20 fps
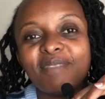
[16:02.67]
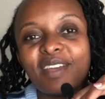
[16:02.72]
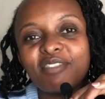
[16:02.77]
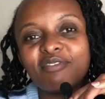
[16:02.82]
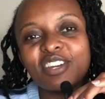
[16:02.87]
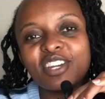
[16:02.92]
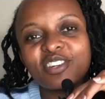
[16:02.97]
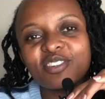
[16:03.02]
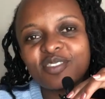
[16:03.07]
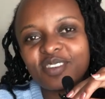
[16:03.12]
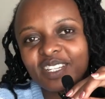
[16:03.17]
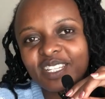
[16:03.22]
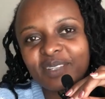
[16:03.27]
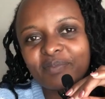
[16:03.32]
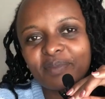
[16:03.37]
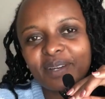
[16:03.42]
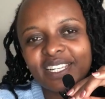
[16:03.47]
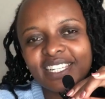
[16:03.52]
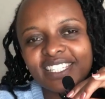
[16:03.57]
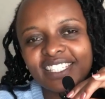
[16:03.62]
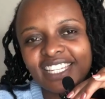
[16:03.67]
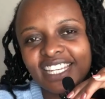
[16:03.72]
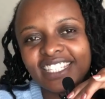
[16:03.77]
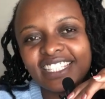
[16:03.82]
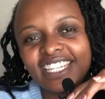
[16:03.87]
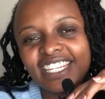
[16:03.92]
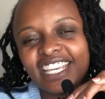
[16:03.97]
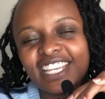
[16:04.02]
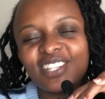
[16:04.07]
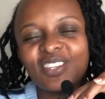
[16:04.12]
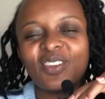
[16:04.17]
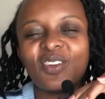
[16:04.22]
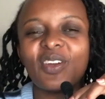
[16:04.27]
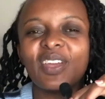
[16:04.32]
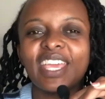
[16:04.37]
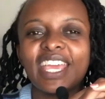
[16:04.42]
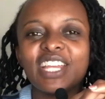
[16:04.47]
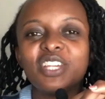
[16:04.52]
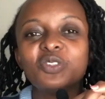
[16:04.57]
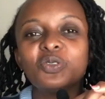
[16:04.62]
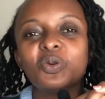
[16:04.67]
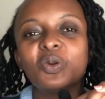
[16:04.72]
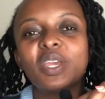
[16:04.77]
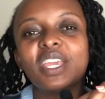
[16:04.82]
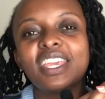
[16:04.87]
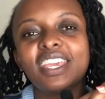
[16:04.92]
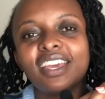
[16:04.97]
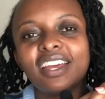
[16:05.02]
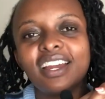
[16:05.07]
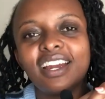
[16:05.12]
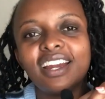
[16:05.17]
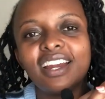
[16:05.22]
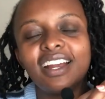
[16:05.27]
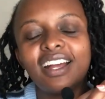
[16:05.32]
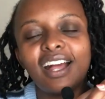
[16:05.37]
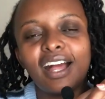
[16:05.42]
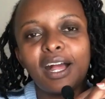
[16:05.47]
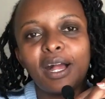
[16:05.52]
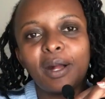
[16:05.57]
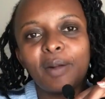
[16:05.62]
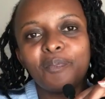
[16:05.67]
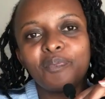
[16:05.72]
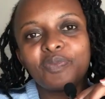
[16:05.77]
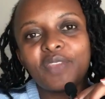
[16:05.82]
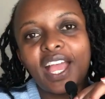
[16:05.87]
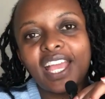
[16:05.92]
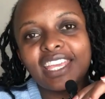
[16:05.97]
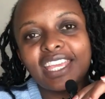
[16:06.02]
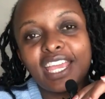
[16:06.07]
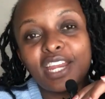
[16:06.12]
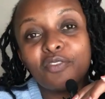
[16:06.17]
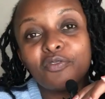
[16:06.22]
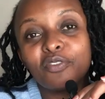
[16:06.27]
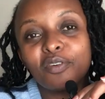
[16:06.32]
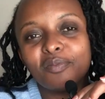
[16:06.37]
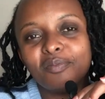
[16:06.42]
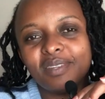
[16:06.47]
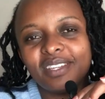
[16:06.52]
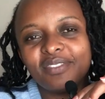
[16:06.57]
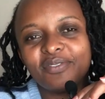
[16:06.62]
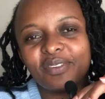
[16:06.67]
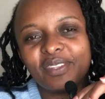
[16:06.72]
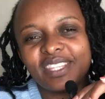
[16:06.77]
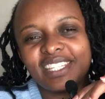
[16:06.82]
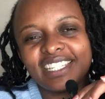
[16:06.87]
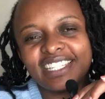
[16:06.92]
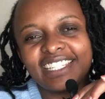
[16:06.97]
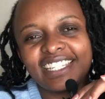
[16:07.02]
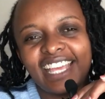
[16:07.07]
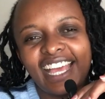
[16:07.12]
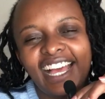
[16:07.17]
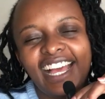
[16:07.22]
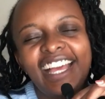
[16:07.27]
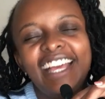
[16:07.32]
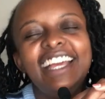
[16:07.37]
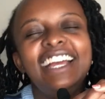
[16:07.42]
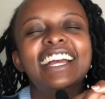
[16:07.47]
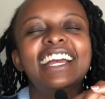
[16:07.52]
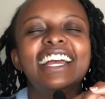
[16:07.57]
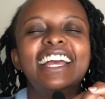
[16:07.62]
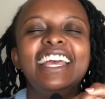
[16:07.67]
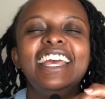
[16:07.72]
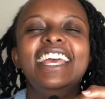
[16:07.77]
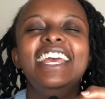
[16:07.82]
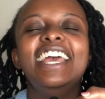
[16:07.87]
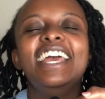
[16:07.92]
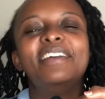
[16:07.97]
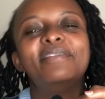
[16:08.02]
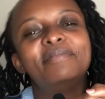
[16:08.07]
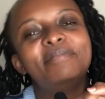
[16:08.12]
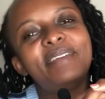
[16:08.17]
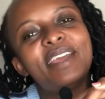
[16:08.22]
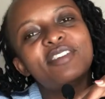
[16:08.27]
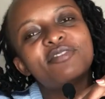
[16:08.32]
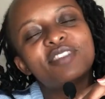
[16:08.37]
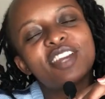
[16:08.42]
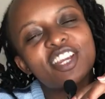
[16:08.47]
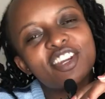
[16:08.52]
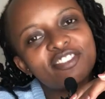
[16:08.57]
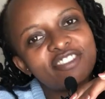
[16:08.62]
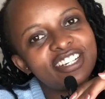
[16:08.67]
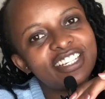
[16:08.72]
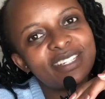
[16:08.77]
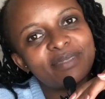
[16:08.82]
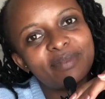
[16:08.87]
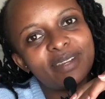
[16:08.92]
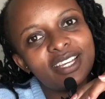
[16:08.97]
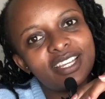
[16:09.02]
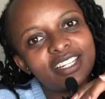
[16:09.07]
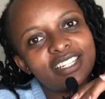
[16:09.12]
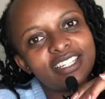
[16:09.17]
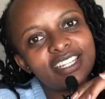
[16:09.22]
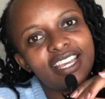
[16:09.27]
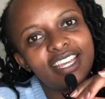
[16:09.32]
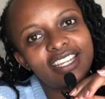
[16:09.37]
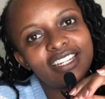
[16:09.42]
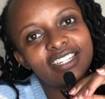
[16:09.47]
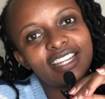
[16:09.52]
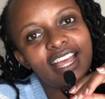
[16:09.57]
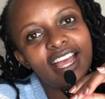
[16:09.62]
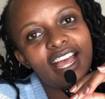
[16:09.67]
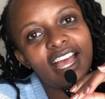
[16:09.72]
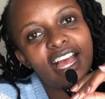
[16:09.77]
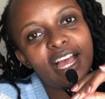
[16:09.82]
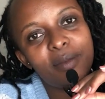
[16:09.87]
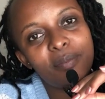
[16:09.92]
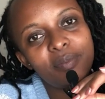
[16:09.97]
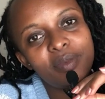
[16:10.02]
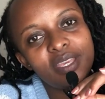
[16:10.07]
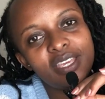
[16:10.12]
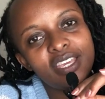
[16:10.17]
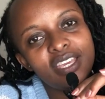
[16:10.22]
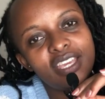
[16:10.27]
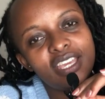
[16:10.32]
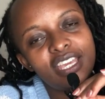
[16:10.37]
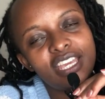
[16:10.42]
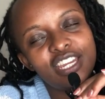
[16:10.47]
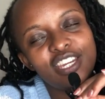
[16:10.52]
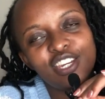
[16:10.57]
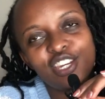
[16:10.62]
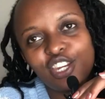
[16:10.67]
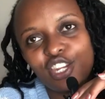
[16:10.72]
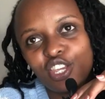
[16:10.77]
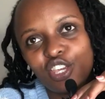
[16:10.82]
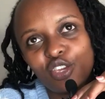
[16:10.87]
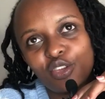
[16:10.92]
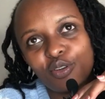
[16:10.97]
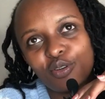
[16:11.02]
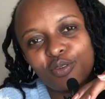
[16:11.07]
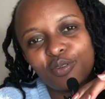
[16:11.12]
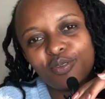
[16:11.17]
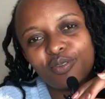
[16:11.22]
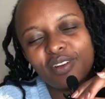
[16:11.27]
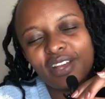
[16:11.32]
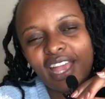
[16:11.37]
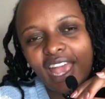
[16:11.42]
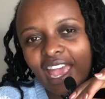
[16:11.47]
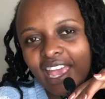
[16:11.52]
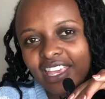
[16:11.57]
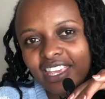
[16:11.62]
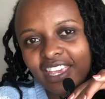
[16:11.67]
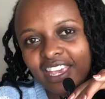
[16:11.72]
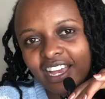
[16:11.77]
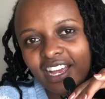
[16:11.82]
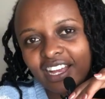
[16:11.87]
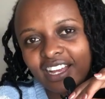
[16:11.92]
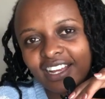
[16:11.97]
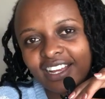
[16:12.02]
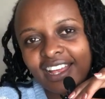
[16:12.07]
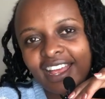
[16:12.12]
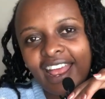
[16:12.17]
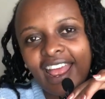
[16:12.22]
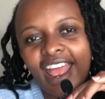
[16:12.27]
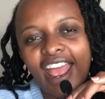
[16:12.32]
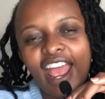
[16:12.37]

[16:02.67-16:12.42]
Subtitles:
Merry Christmas, just in case you don't get to hear again from me for this year. Merry Christmas and a Happy New Year.